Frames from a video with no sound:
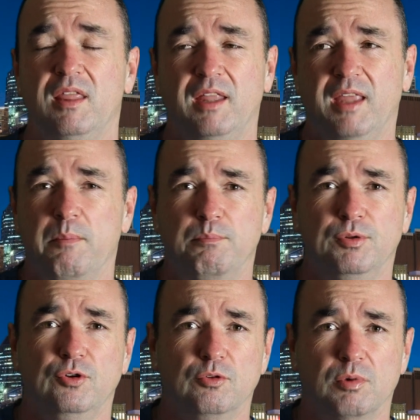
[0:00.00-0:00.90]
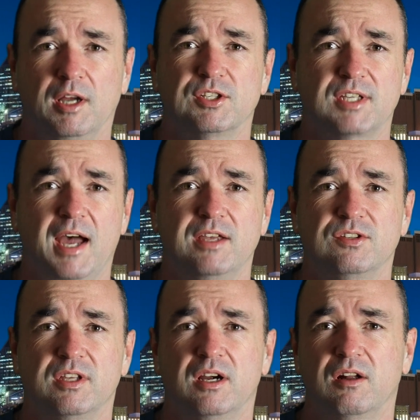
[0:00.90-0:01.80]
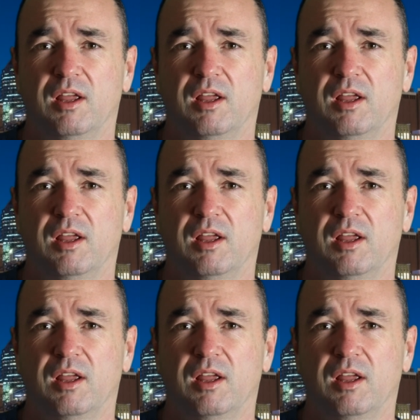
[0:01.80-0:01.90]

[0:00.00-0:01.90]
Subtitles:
that blue bright sky is there.